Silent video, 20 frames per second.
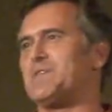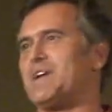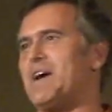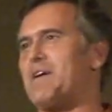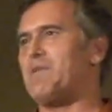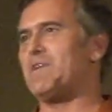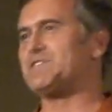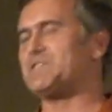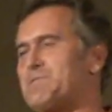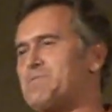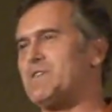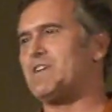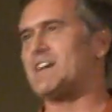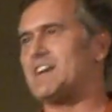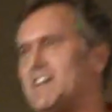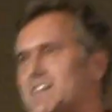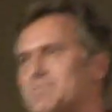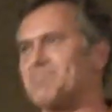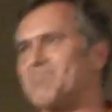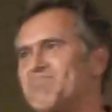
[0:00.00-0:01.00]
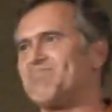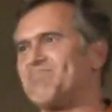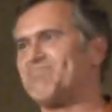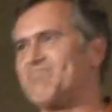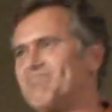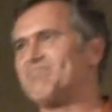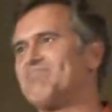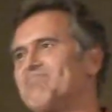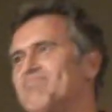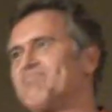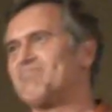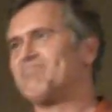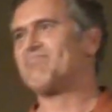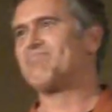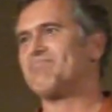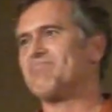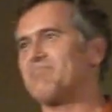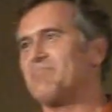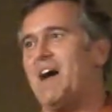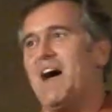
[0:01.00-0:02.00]
when I wasn't working.
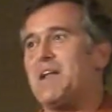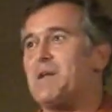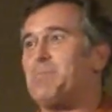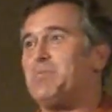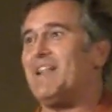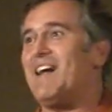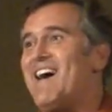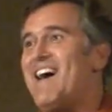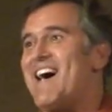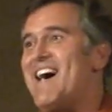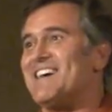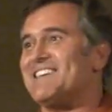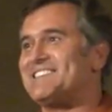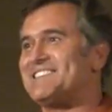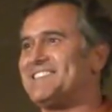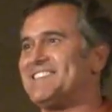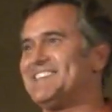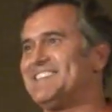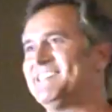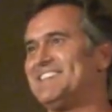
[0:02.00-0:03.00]
I had a blast.